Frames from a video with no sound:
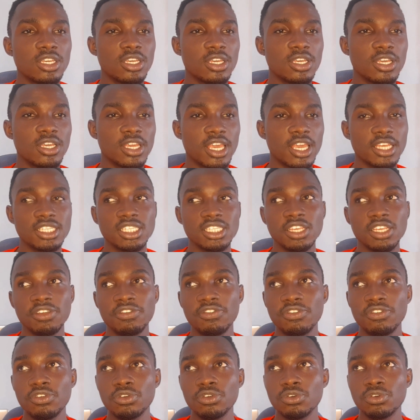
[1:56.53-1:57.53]
in case
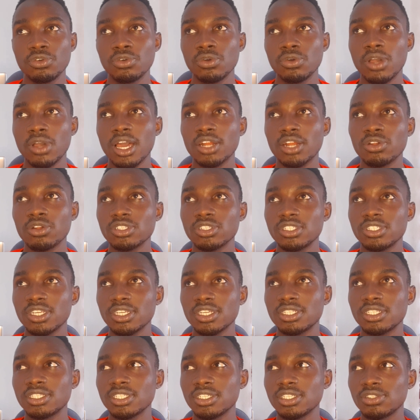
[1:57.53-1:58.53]
if you are not
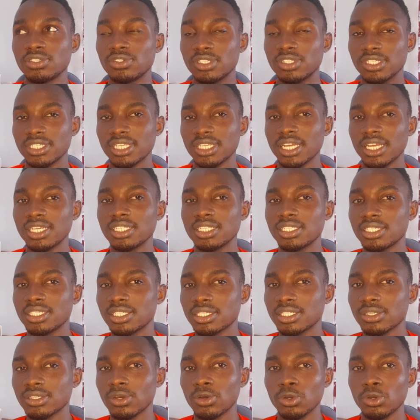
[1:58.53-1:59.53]
yet into the site
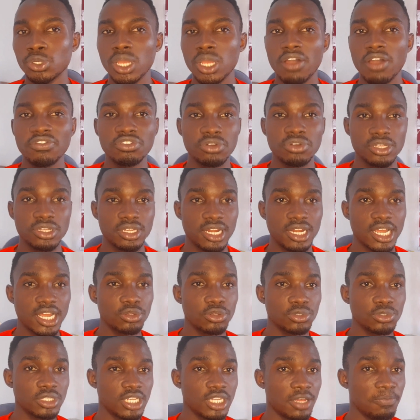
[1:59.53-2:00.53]
or you haven't created an
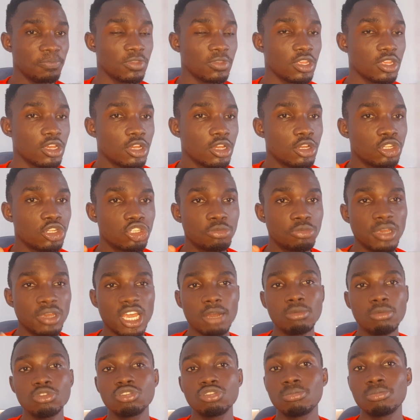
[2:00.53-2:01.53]
account with them, to be
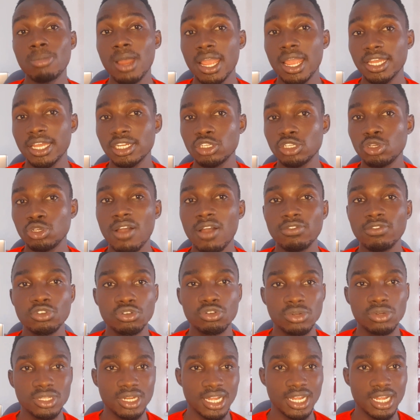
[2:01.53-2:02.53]
able to mine, you have to create an